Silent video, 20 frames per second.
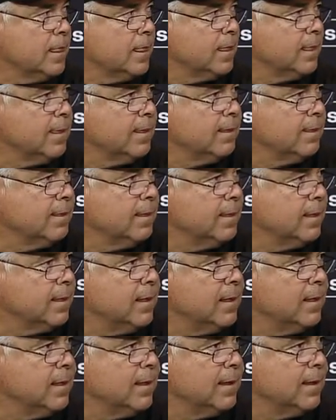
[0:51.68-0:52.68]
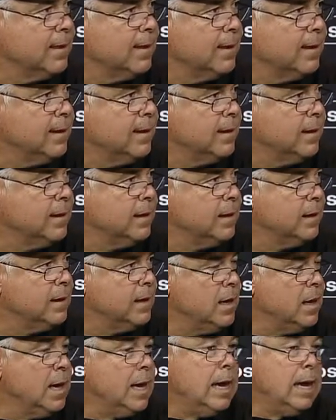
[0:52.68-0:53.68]
Davidson, you expect
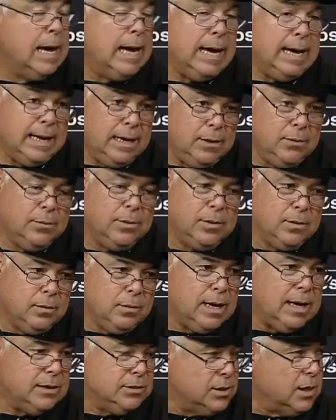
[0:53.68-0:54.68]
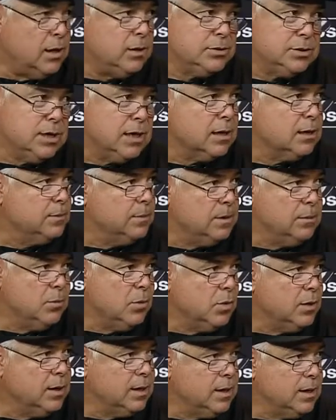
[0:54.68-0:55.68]
tomorrow, or you're not sure? I'll check him in the
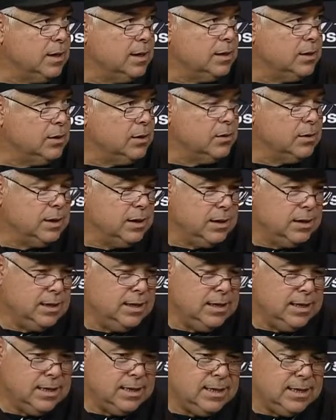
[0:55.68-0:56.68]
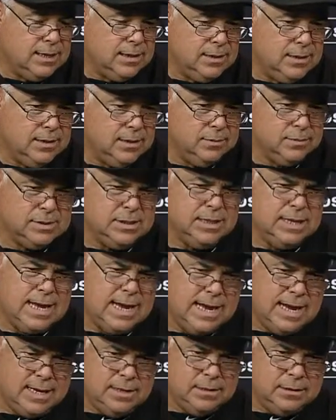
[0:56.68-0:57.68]
morning. You know, he got hit. It was in the
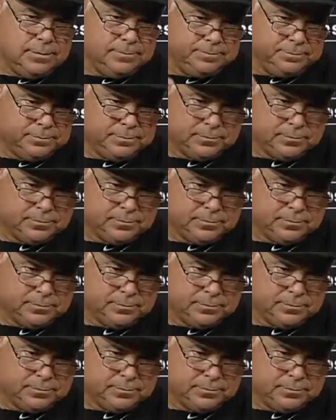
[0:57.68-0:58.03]
hand.